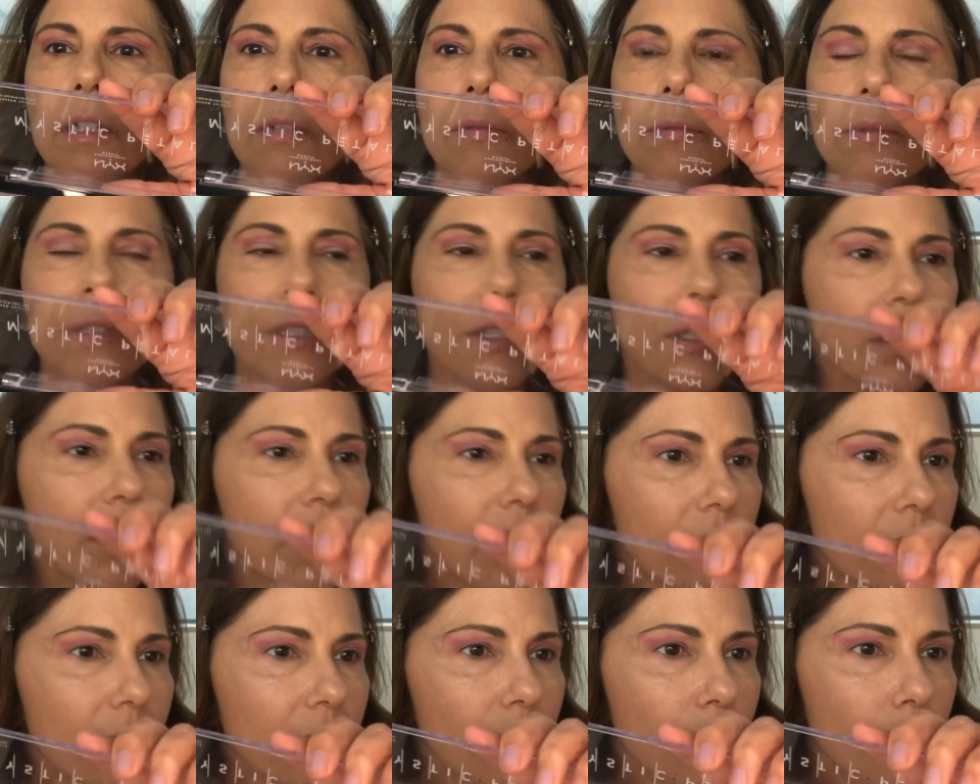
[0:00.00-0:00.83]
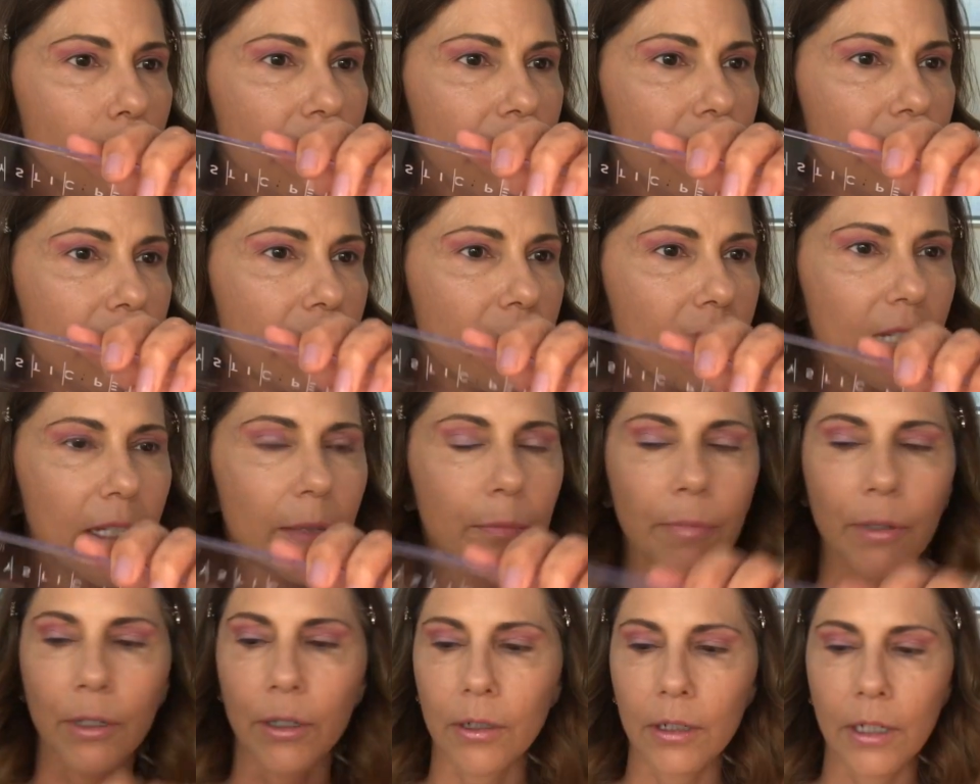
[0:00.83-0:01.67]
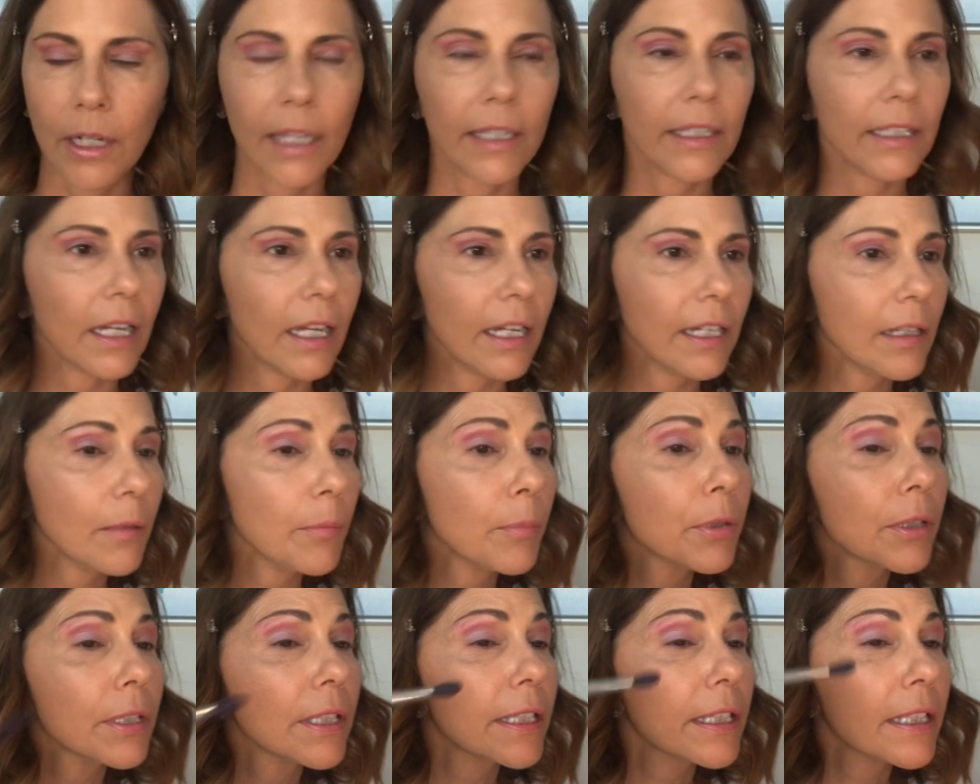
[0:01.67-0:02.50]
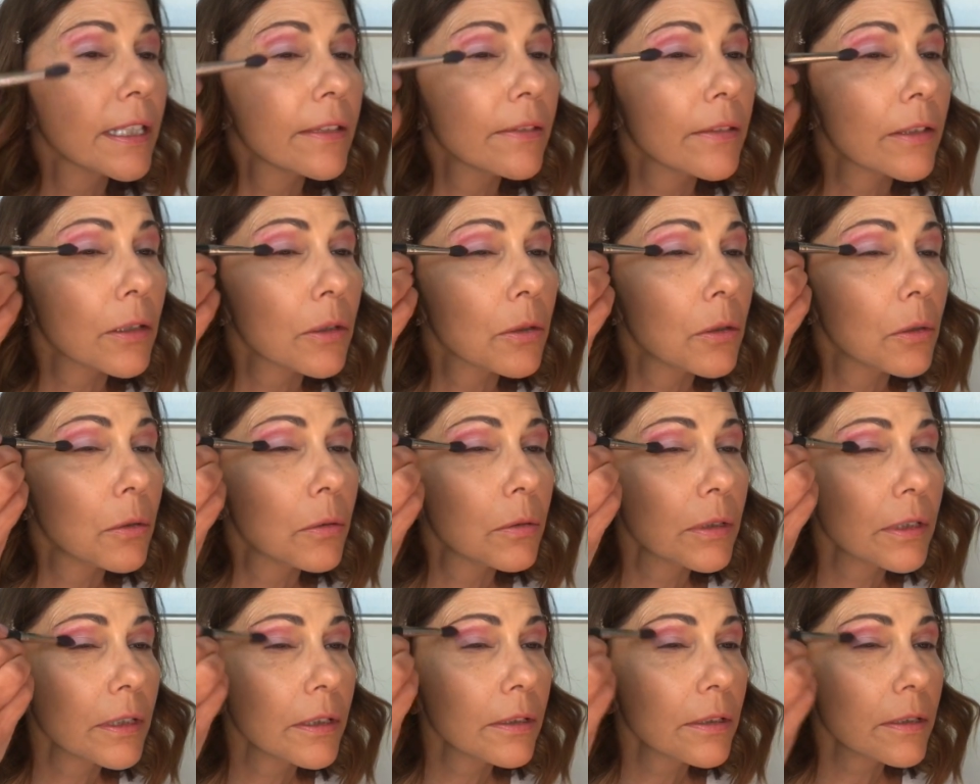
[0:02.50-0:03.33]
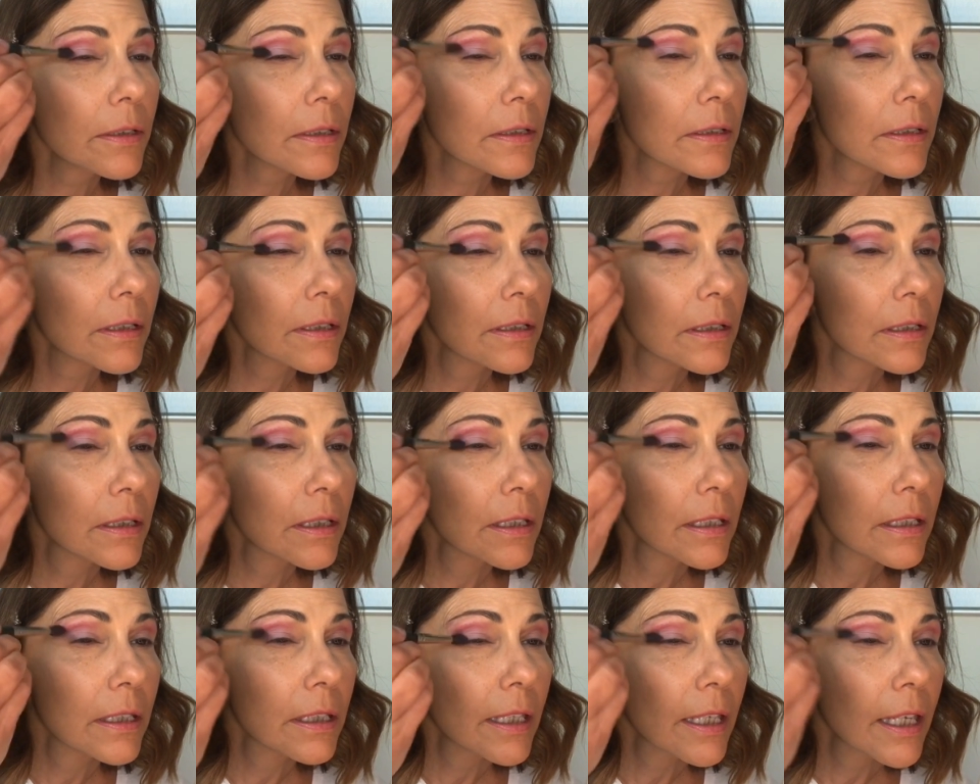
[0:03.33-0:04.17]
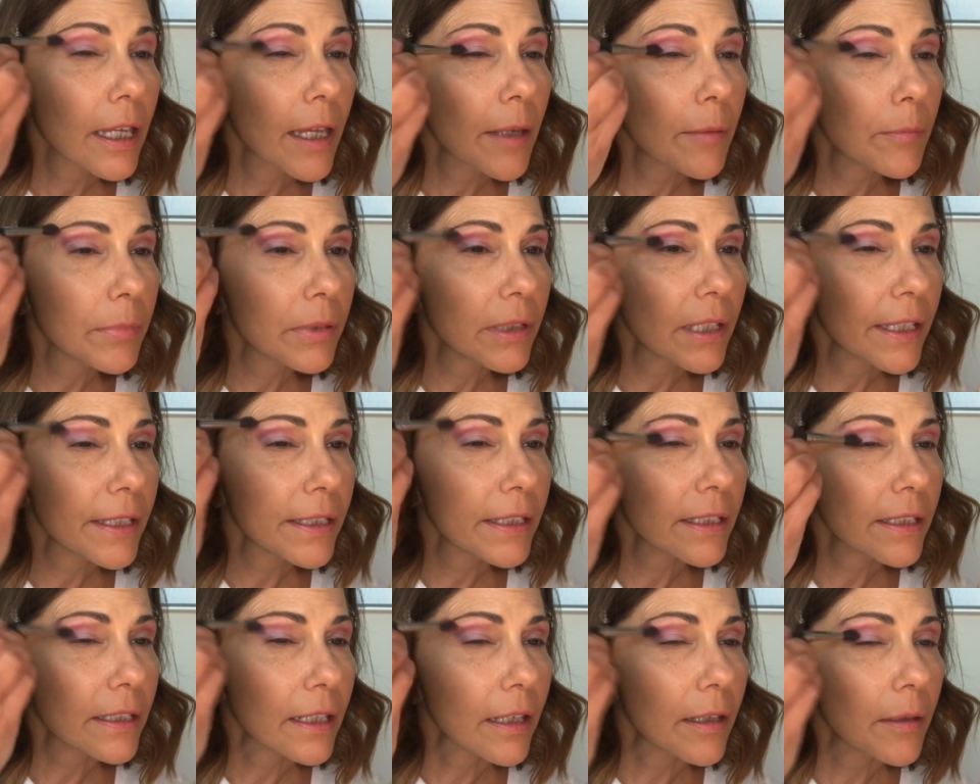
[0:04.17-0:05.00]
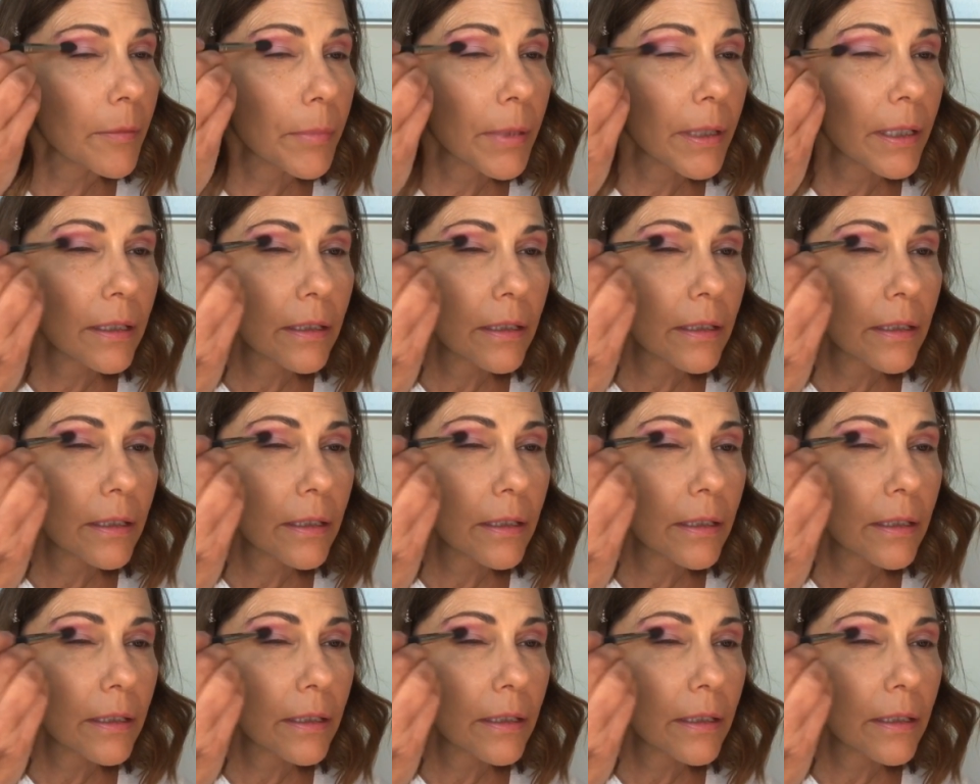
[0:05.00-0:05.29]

which is a little bit deeper, and kind of put it in the corners and blend it up.